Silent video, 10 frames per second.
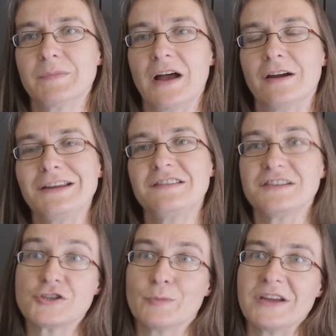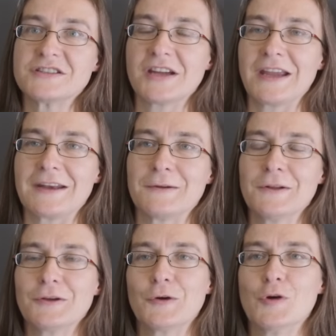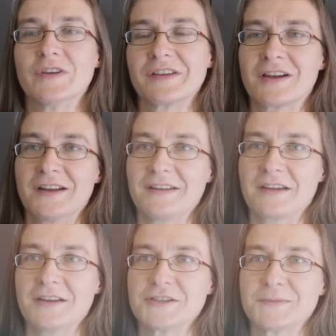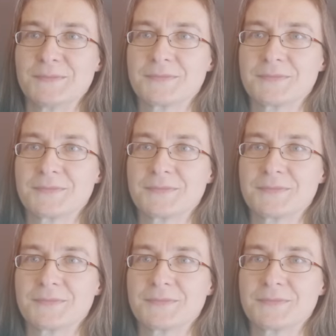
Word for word: are easy to maintain over the cutting edge.